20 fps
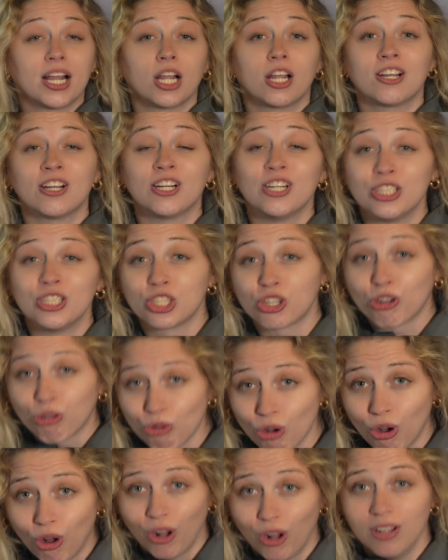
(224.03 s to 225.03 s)

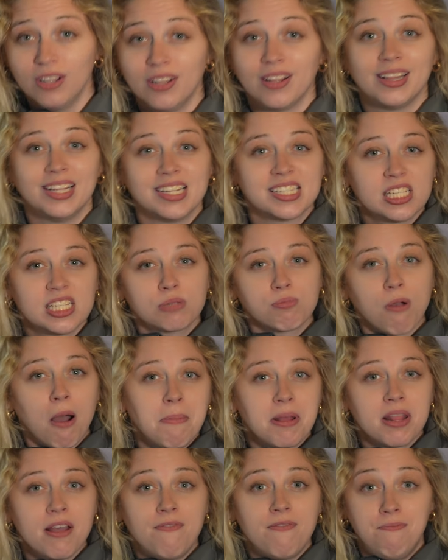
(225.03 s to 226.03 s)
Control. This is
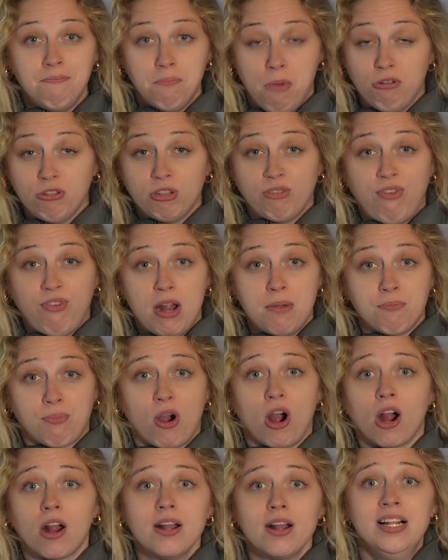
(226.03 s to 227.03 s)
probably the most fun
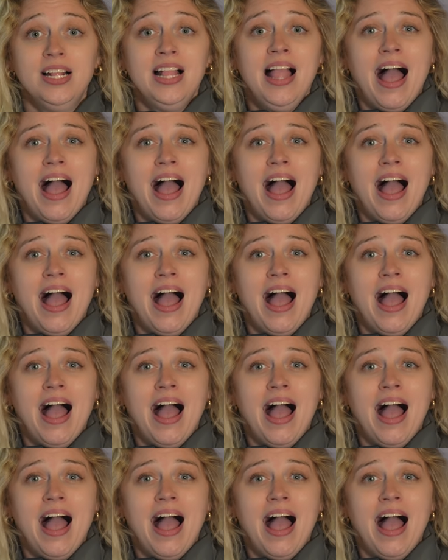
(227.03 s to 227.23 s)
part.